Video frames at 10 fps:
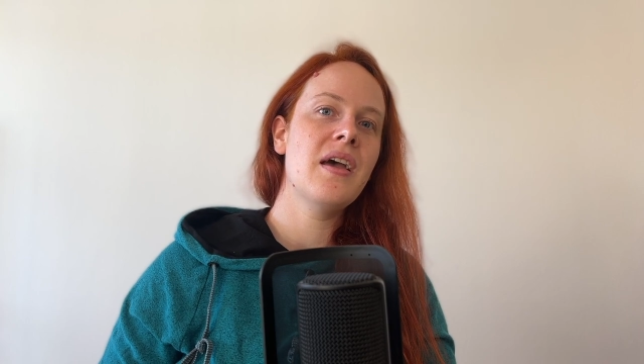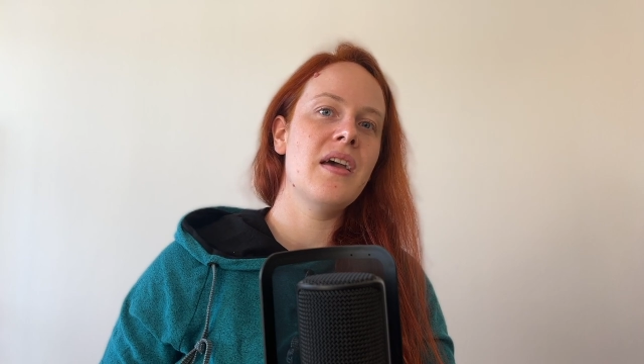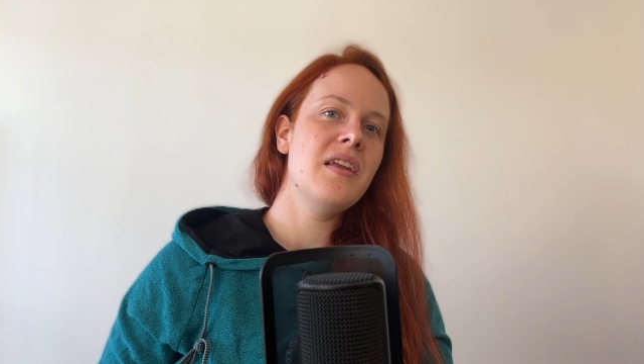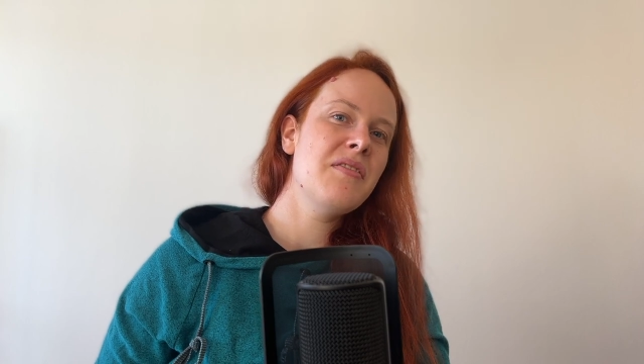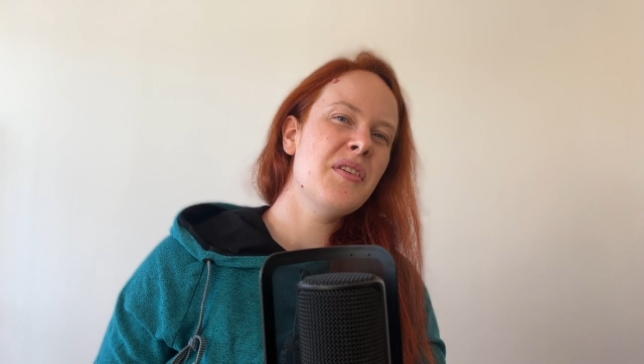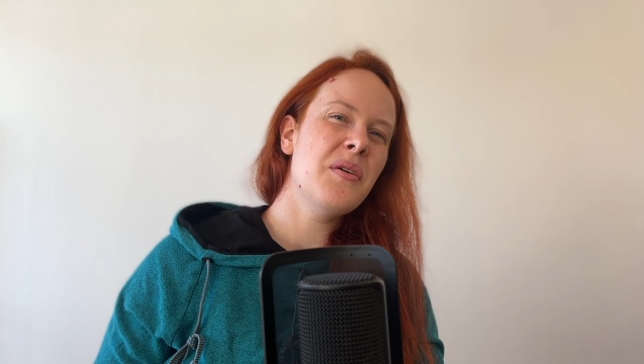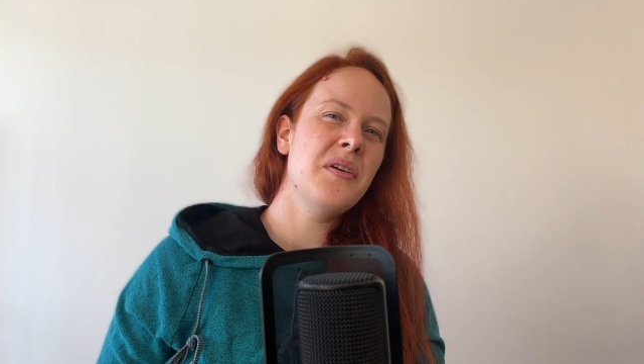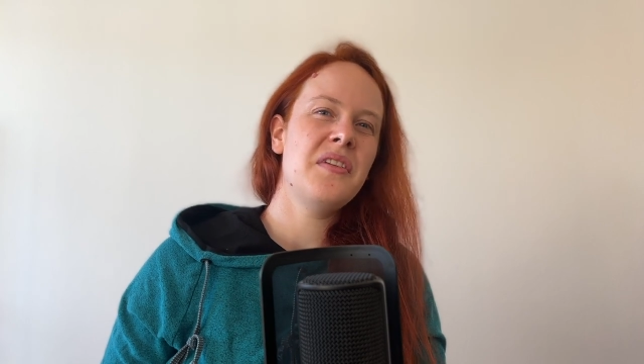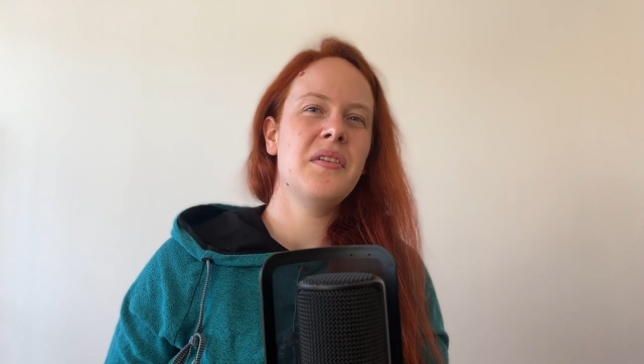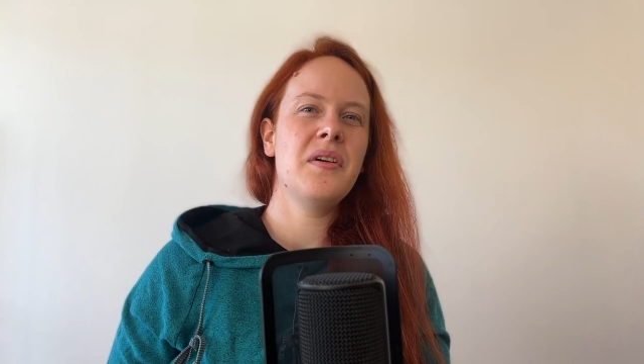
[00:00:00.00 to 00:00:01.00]
and even though
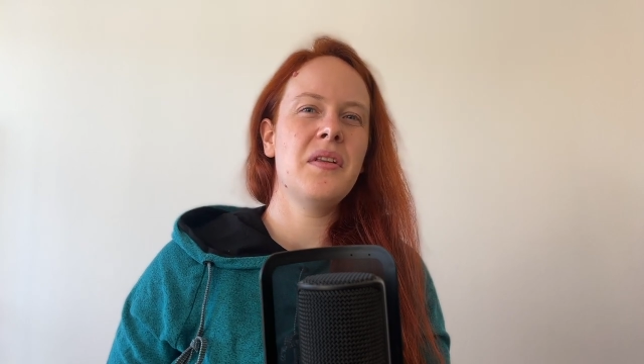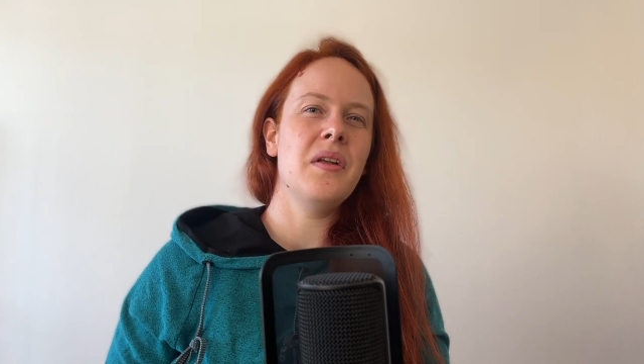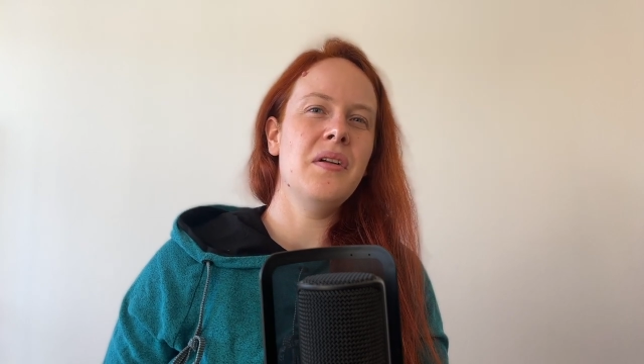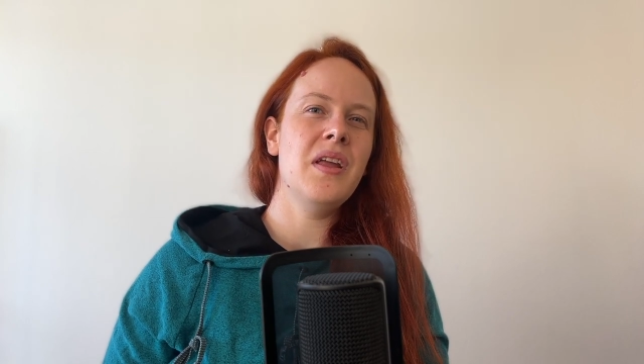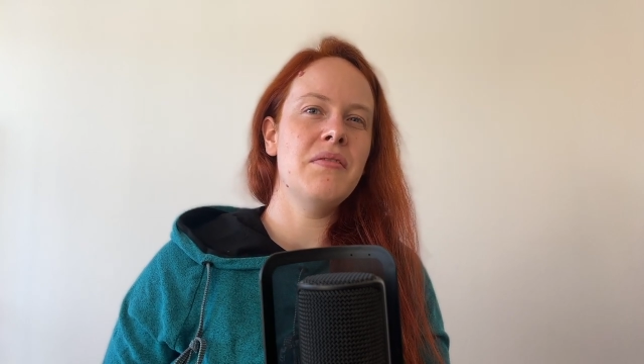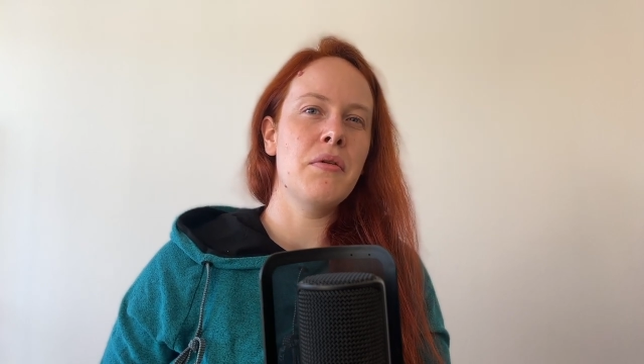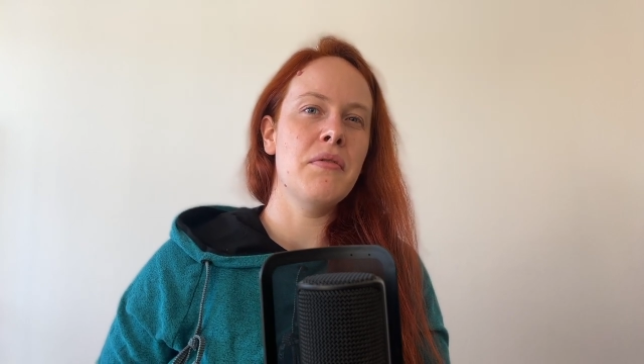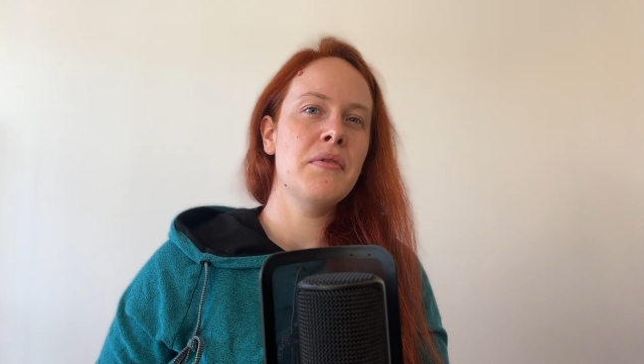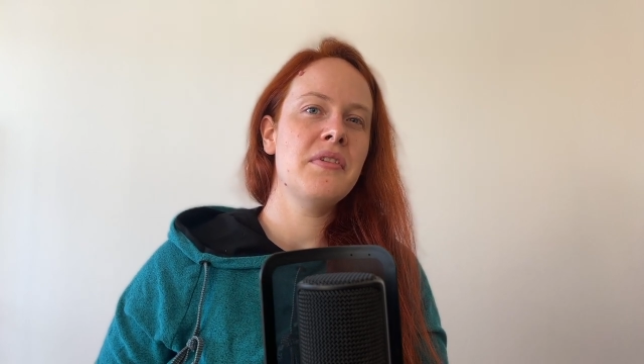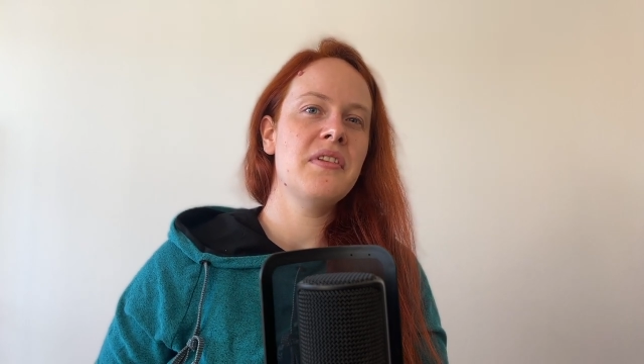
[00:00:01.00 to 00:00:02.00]
it's not low-level
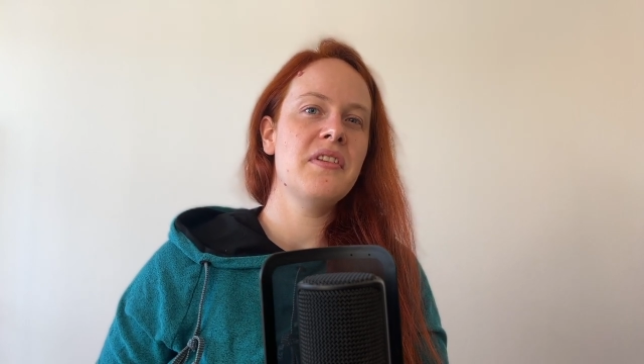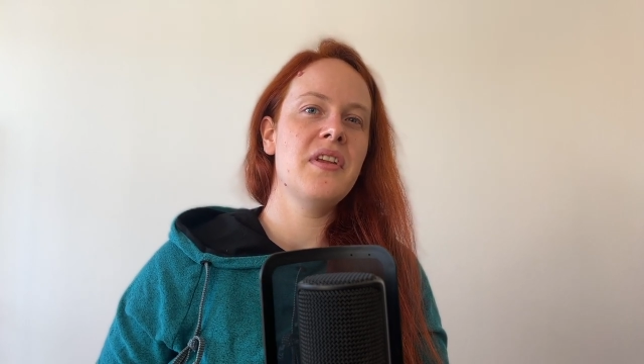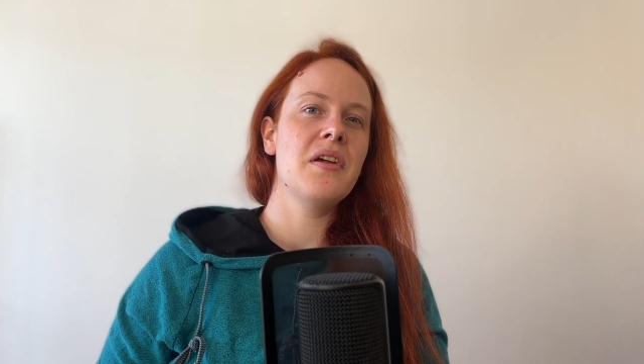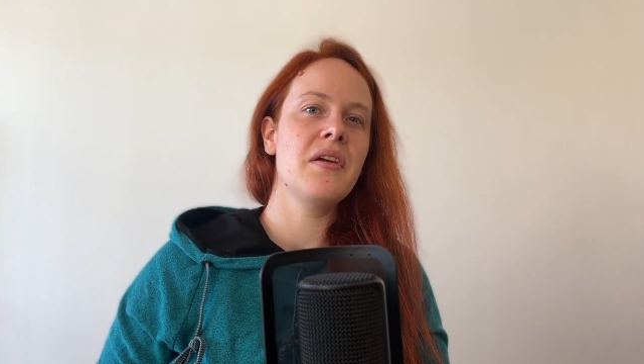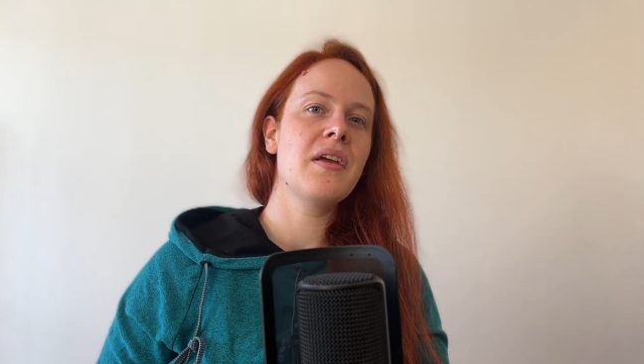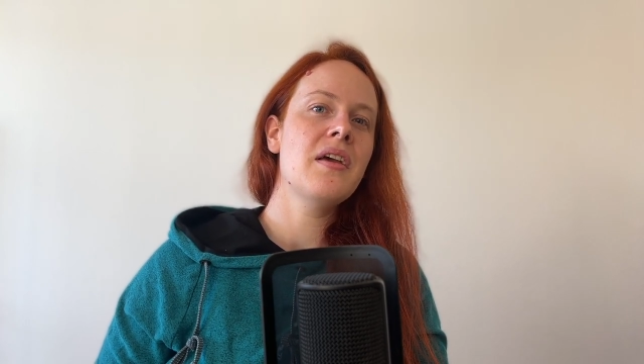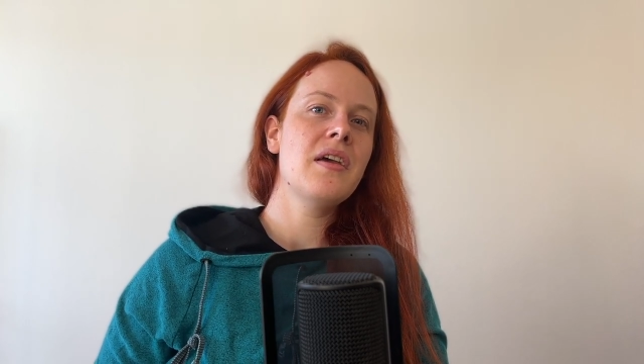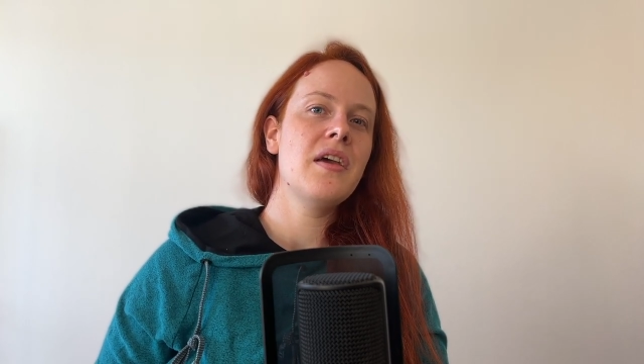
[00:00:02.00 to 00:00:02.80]
reverse engineering,